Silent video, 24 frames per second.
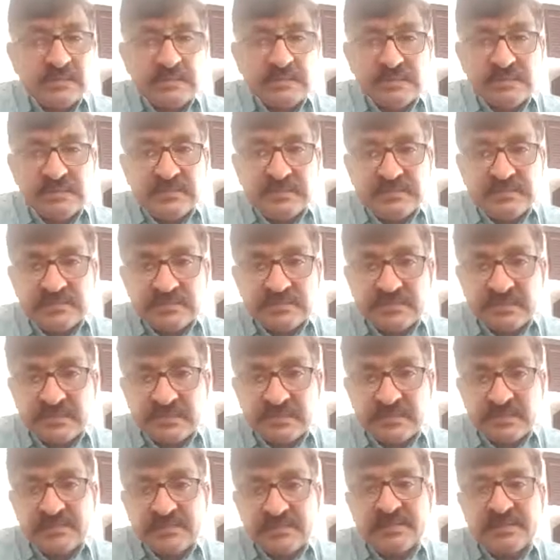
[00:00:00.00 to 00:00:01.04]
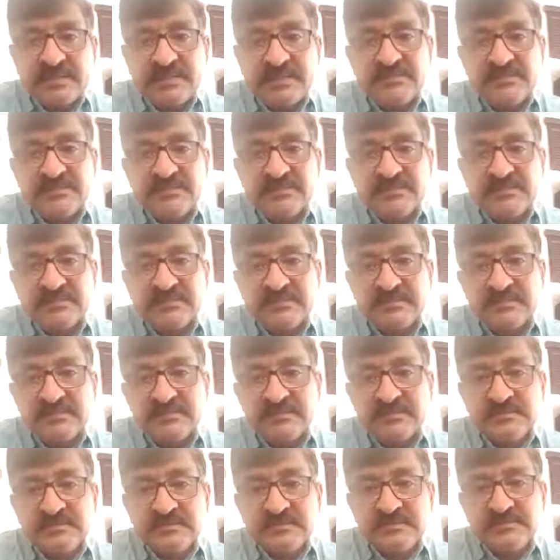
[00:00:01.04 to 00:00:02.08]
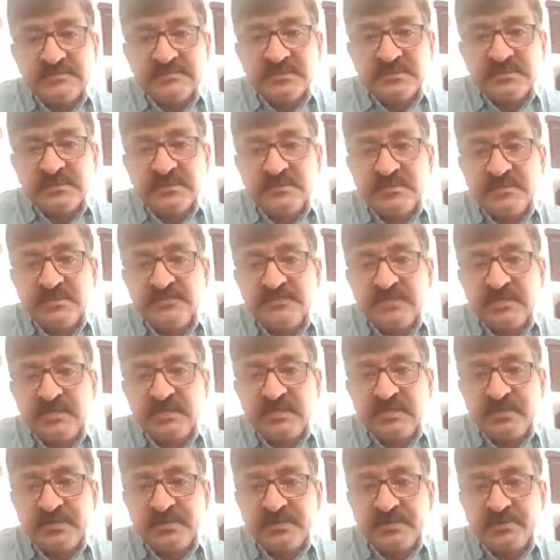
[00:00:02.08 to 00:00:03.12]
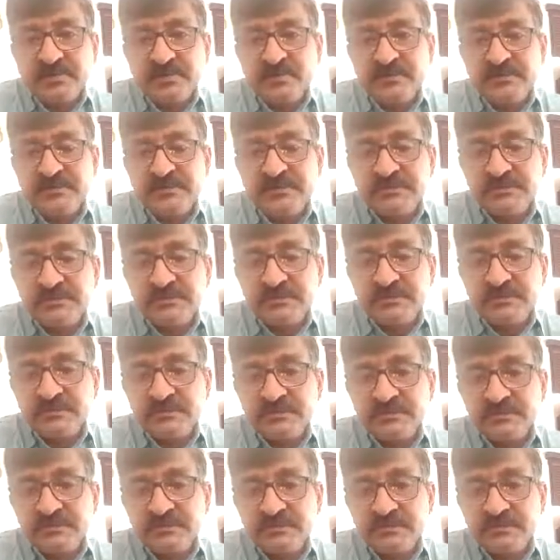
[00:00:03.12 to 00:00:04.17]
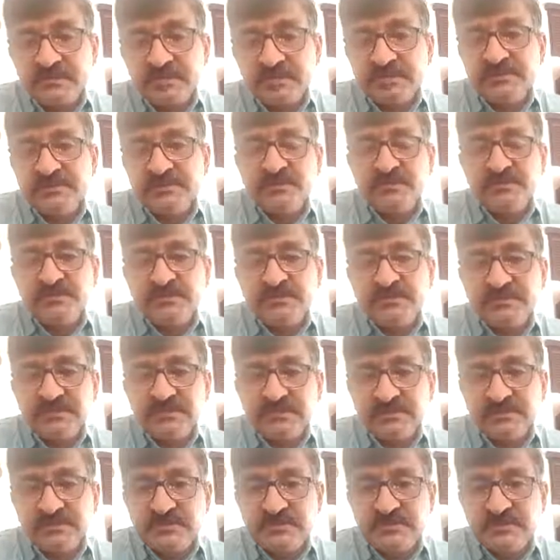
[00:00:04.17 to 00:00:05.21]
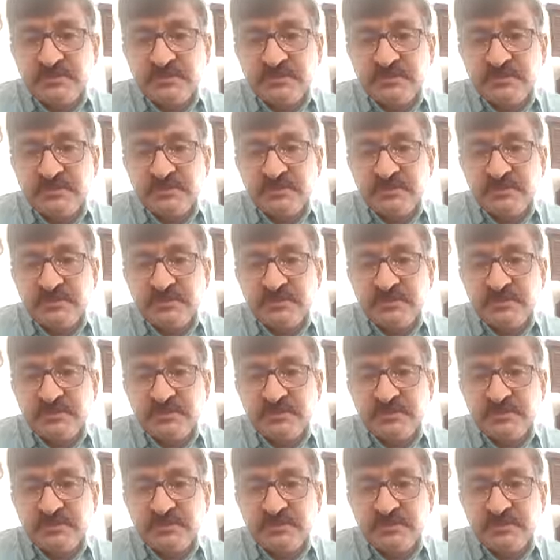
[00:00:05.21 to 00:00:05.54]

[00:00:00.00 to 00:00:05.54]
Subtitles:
In rare cases, because of the necrotizing nature of this disease,